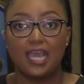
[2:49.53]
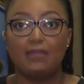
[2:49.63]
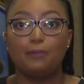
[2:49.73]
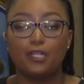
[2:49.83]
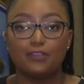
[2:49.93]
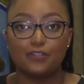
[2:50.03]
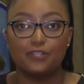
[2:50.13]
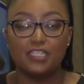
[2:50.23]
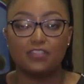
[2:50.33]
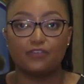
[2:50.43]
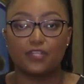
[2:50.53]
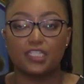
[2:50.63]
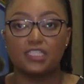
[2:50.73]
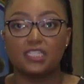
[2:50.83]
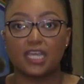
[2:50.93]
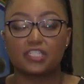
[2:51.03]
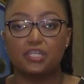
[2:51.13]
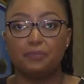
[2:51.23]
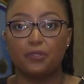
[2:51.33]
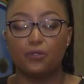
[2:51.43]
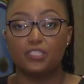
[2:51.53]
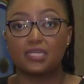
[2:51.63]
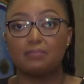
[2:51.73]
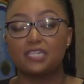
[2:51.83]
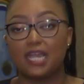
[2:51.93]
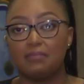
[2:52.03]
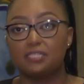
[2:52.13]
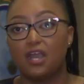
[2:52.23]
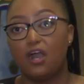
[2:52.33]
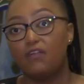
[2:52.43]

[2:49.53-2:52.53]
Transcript: And part of the reason for this is actually because sometimes,